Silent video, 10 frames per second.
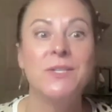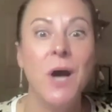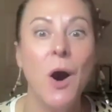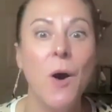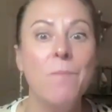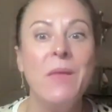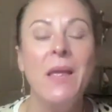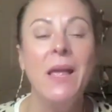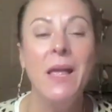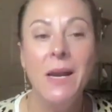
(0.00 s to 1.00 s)
So
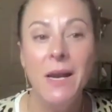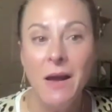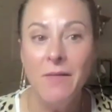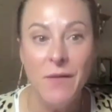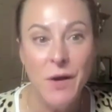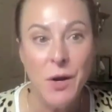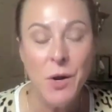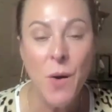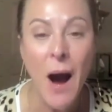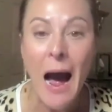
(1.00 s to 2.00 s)
if
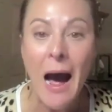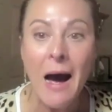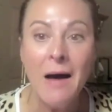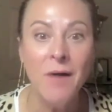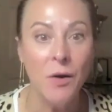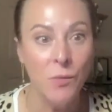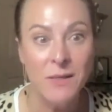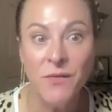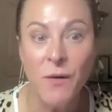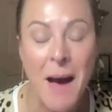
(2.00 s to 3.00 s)
you have a
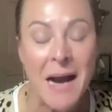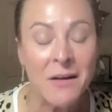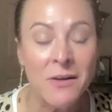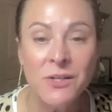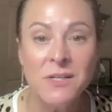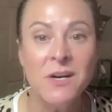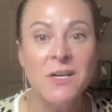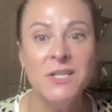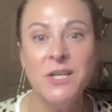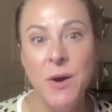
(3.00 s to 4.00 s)
risk for macular
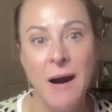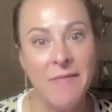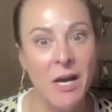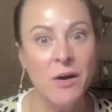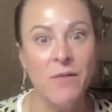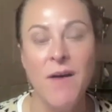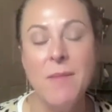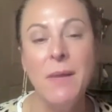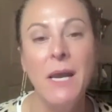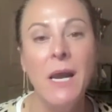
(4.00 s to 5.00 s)
degeneration, you have that in your
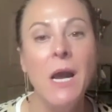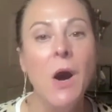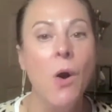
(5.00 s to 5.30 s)
family,